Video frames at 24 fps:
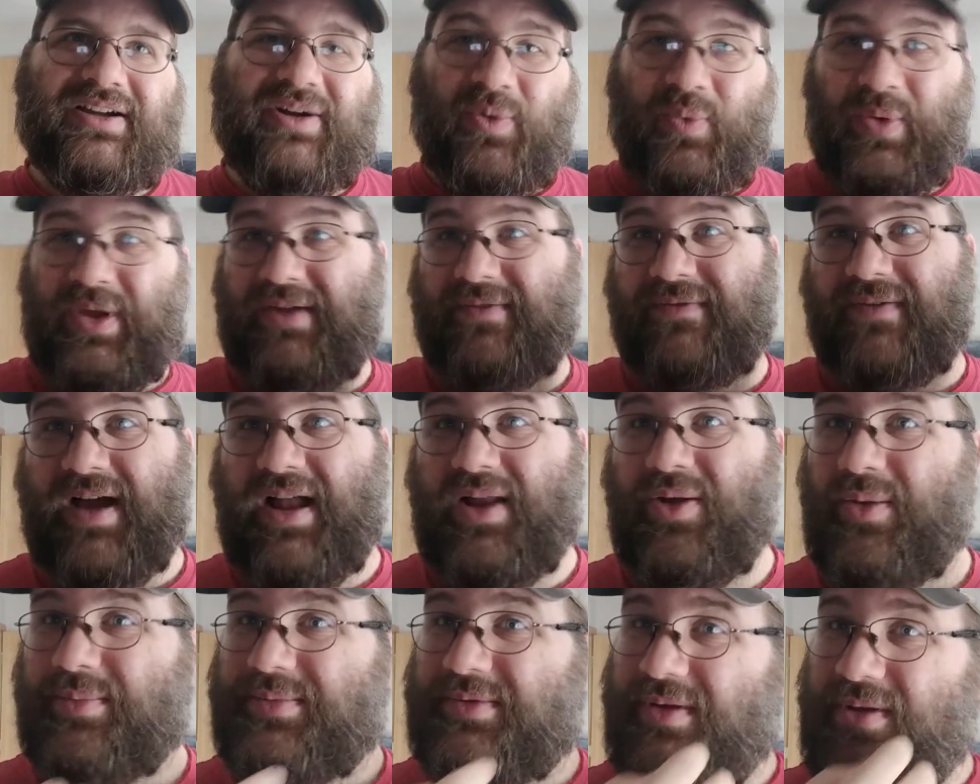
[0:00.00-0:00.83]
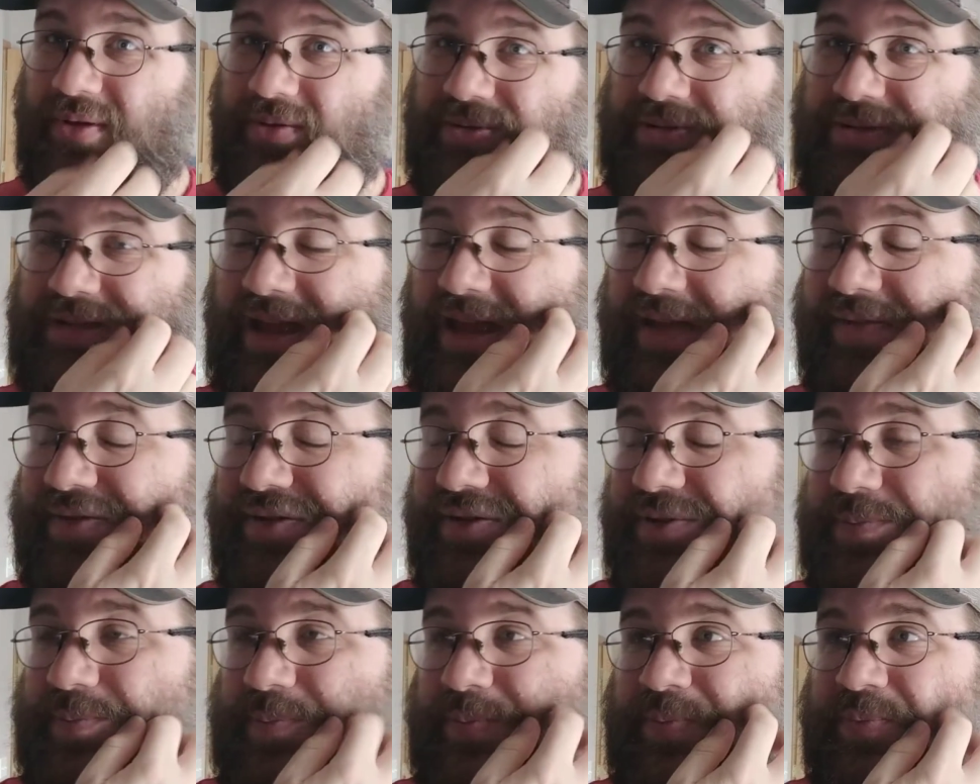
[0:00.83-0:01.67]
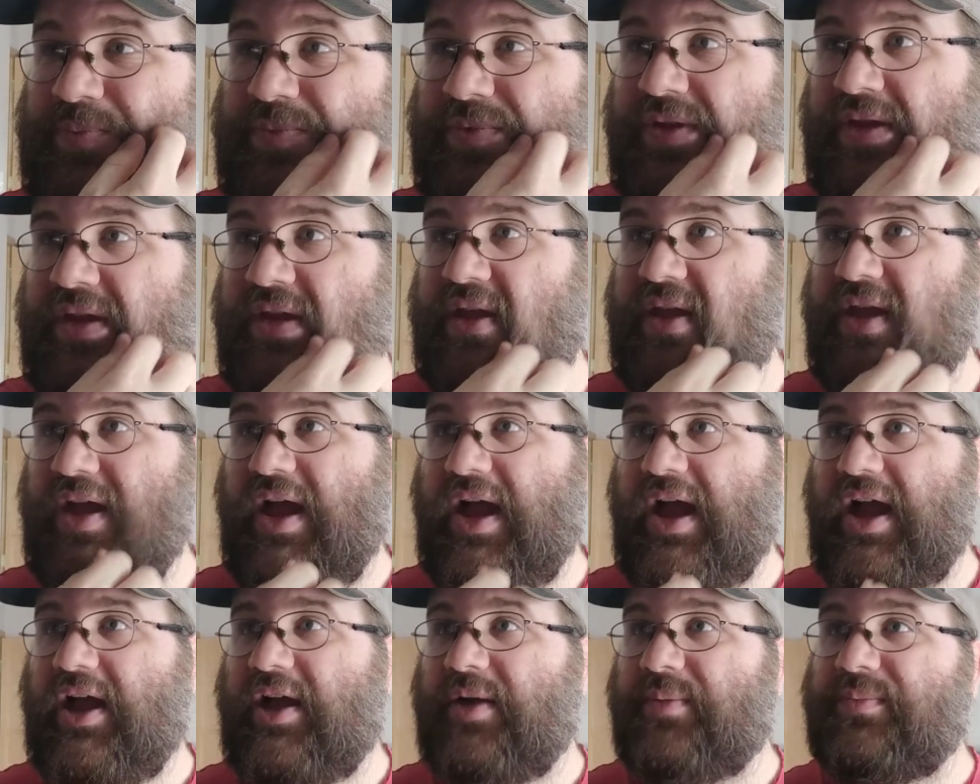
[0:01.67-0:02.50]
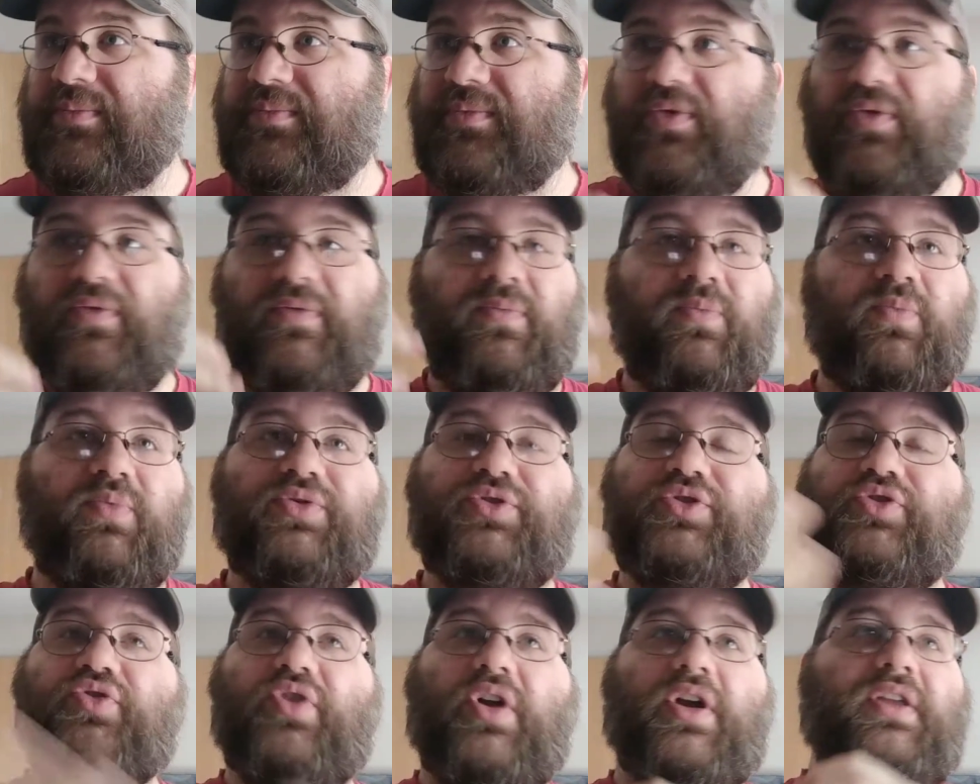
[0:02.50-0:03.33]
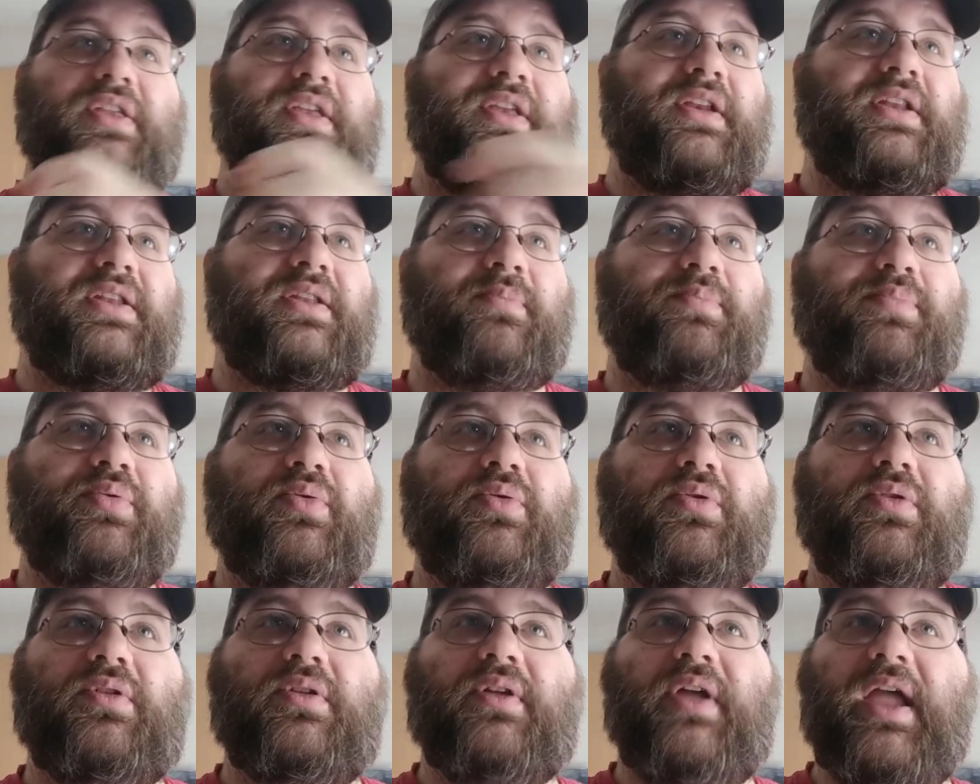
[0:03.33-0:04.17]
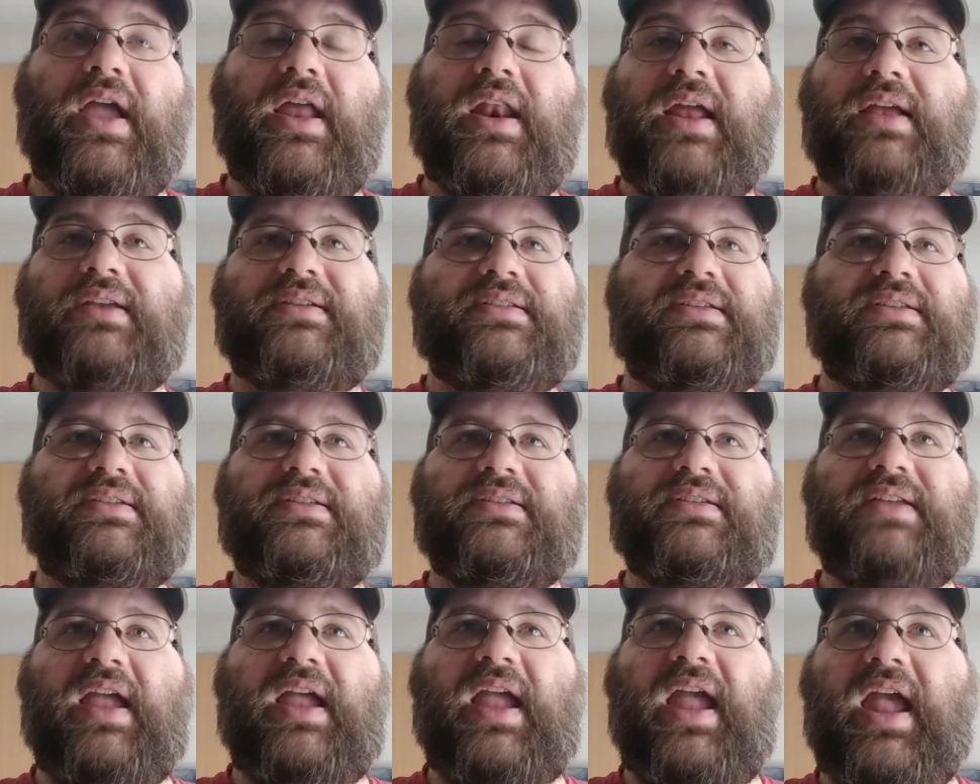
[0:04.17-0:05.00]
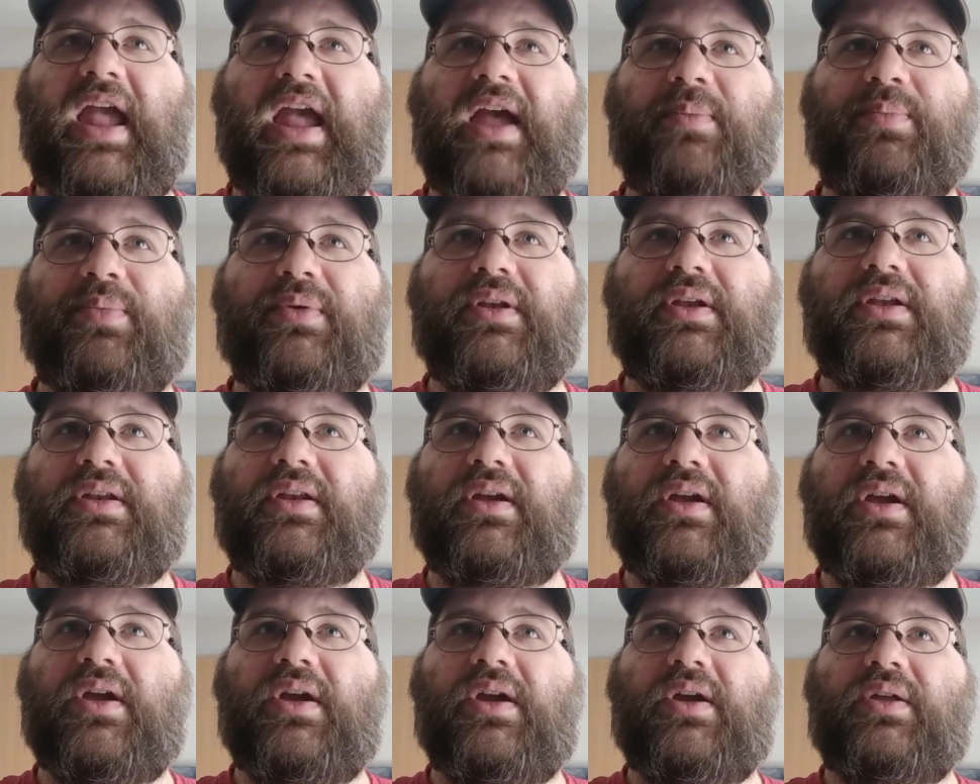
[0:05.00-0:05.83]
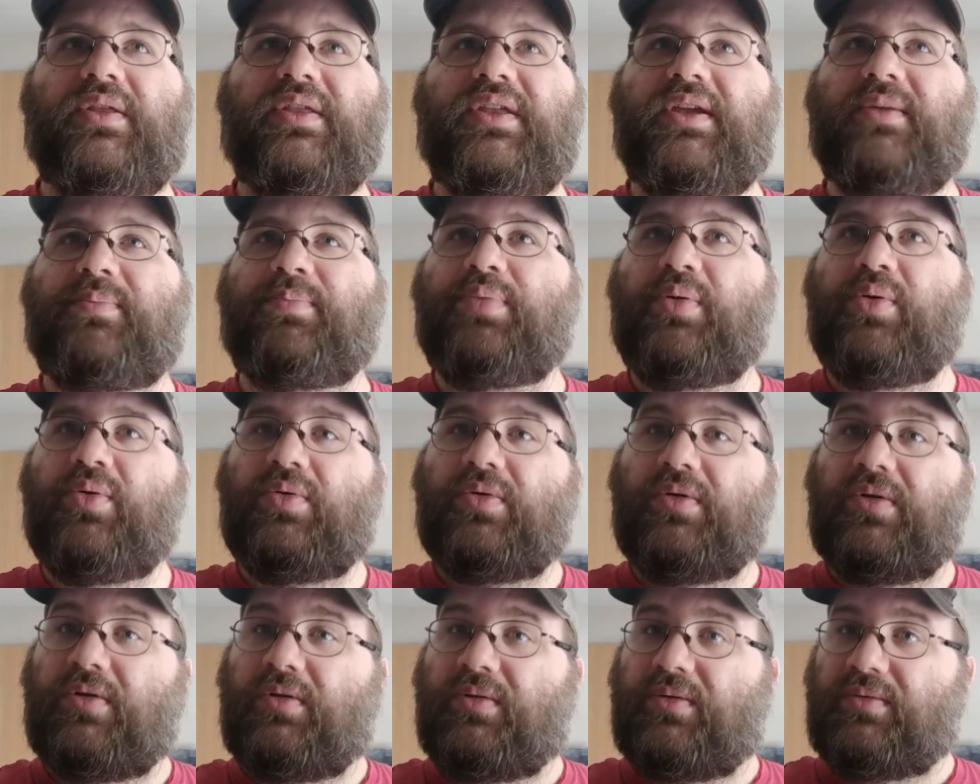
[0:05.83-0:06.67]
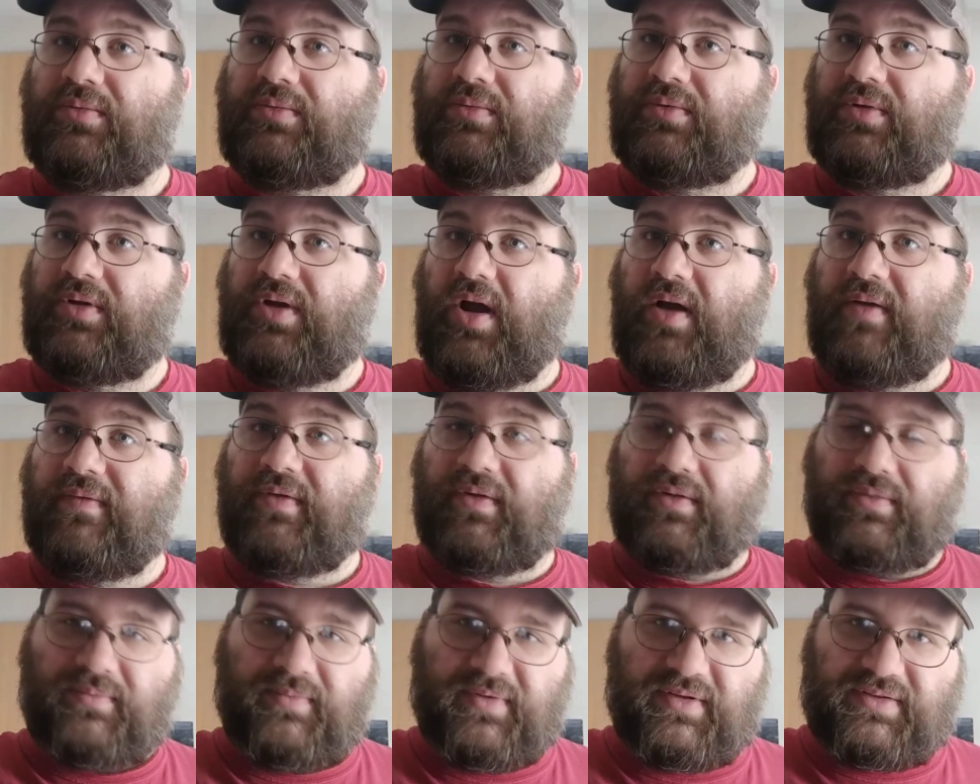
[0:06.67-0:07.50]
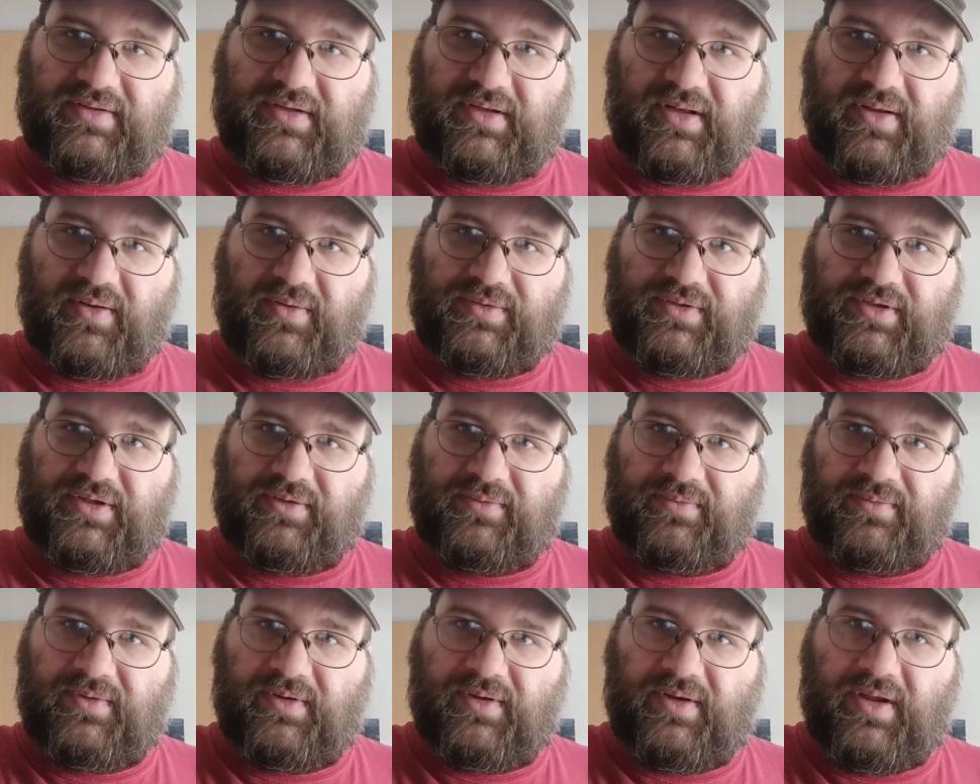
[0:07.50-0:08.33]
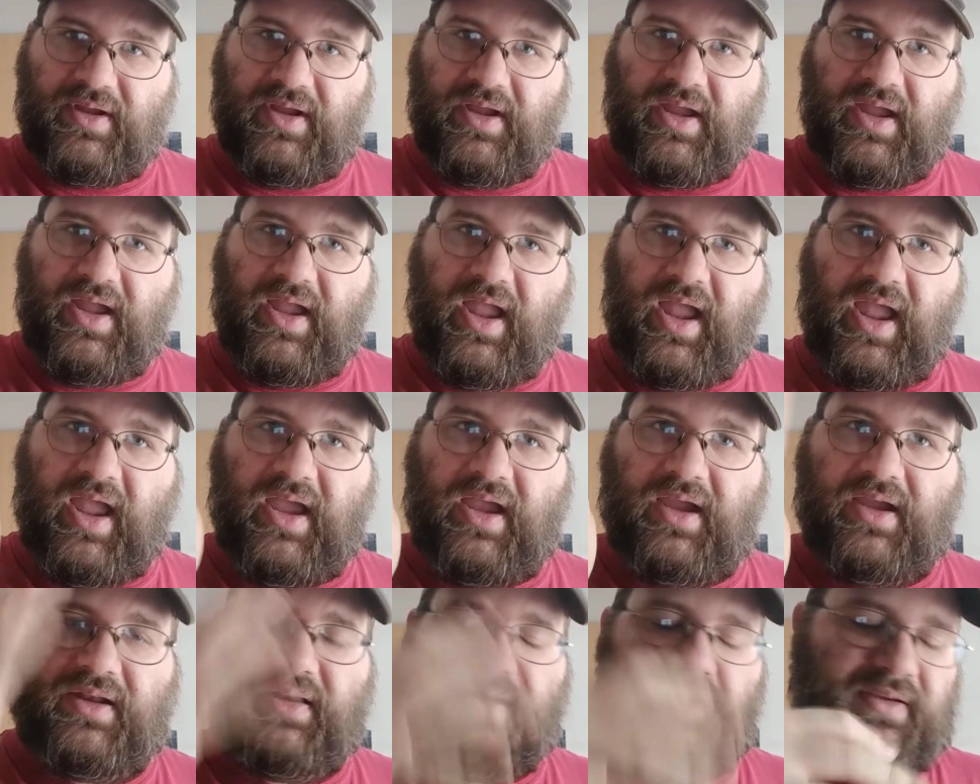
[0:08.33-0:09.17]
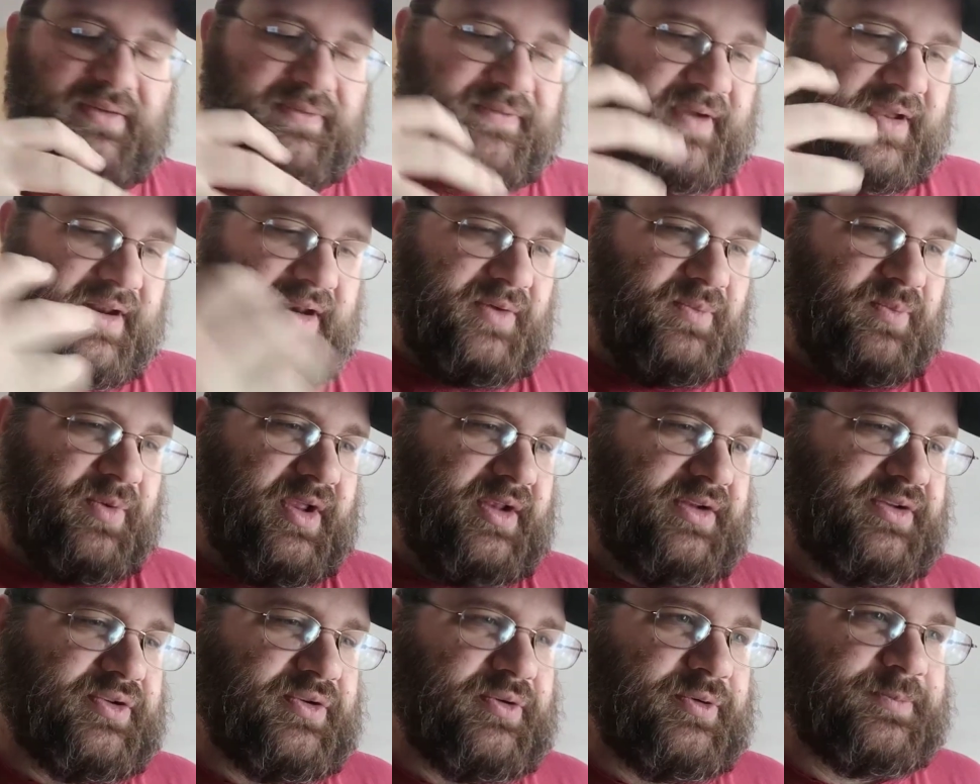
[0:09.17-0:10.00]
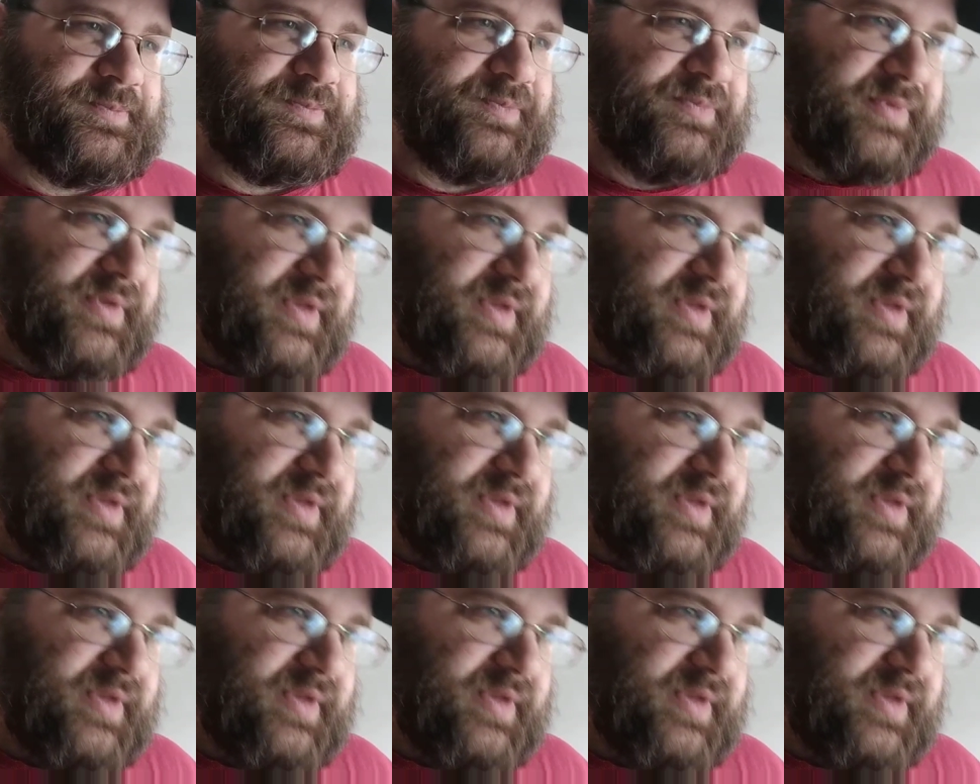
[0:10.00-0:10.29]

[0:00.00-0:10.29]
a weak follow-up to those deaths. They're struggling in the pool, and as this is happening, the pool cover is closing, and he's fighting Rachel.